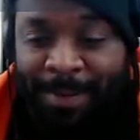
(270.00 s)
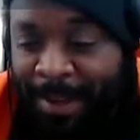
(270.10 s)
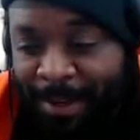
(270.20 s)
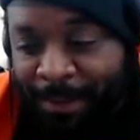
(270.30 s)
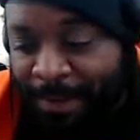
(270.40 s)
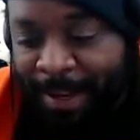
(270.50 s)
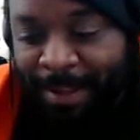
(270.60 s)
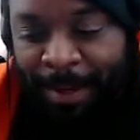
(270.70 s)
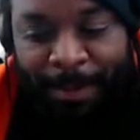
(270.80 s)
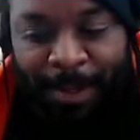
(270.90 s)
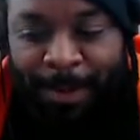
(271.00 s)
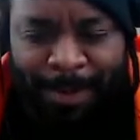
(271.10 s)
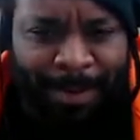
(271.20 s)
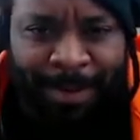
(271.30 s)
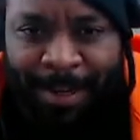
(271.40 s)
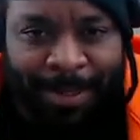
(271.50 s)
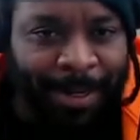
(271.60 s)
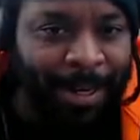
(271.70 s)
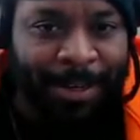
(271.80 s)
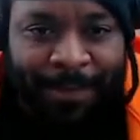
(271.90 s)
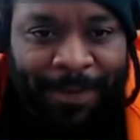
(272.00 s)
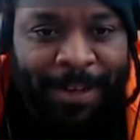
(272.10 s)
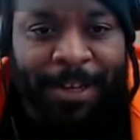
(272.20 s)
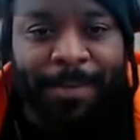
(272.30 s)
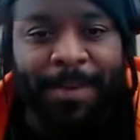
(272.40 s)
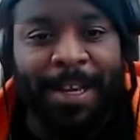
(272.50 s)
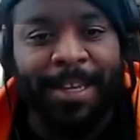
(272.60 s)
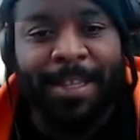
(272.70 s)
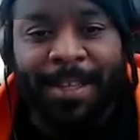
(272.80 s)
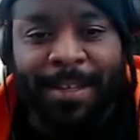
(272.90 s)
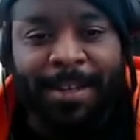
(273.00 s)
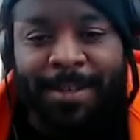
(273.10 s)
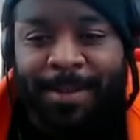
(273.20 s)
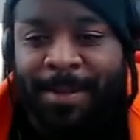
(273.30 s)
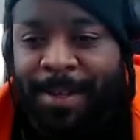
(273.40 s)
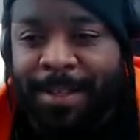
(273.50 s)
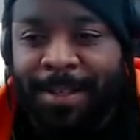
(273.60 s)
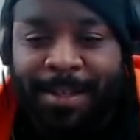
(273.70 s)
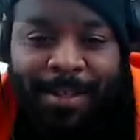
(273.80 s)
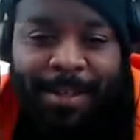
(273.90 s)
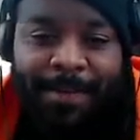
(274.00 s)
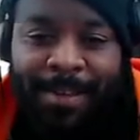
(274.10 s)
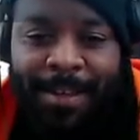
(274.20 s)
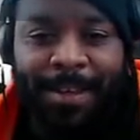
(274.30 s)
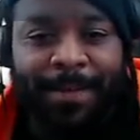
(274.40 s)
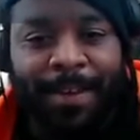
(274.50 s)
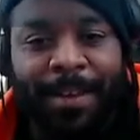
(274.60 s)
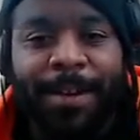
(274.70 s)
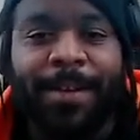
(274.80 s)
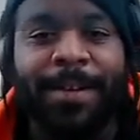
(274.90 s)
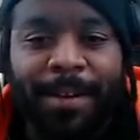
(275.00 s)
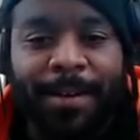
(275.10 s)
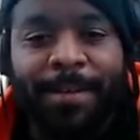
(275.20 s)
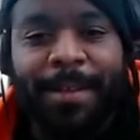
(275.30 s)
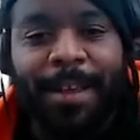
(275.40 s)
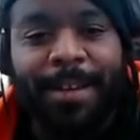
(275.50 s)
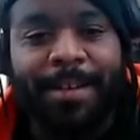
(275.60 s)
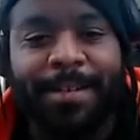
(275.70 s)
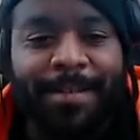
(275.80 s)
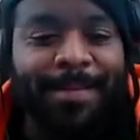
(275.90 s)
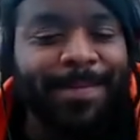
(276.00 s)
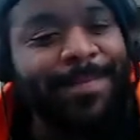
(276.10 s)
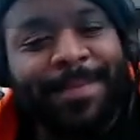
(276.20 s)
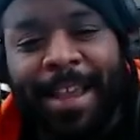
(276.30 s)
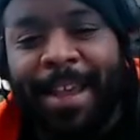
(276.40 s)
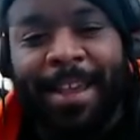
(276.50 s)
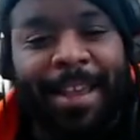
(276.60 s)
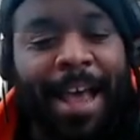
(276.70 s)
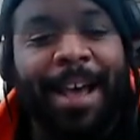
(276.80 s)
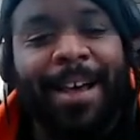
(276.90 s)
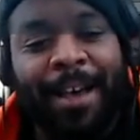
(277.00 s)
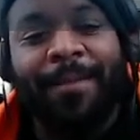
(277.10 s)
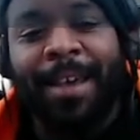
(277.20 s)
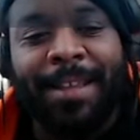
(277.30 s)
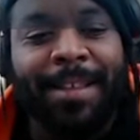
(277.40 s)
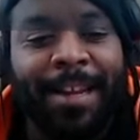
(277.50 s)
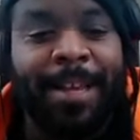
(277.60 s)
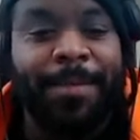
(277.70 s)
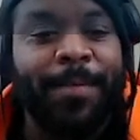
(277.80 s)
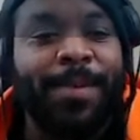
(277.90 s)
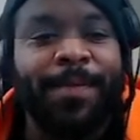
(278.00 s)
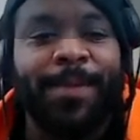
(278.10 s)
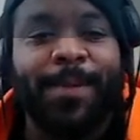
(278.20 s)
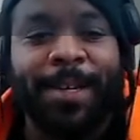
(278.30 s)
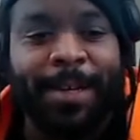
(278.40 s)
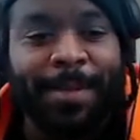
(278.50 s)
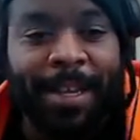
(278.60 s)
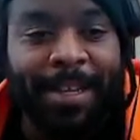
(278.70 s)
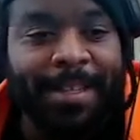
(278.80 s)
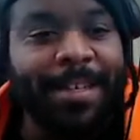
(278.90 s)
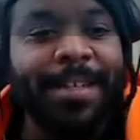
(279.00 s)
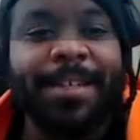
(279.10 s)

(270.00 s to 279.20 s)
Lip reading: taking a flight like most people, you're not trying to fuck up how you look because you're trying to look good when you get where you're going. You know, like. I've had that happen to me a few times. I hate that.